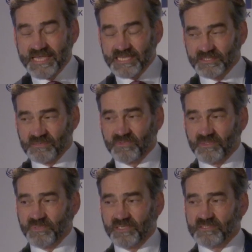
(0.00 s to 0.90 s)
some of
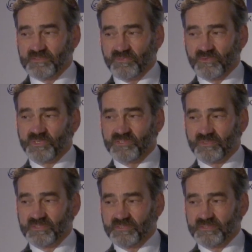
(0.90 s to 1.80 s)
the pits, the
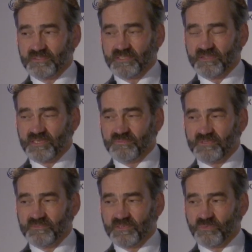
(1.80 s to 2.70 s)
resource that
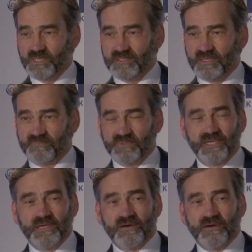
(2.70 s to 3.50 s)
we've worked up.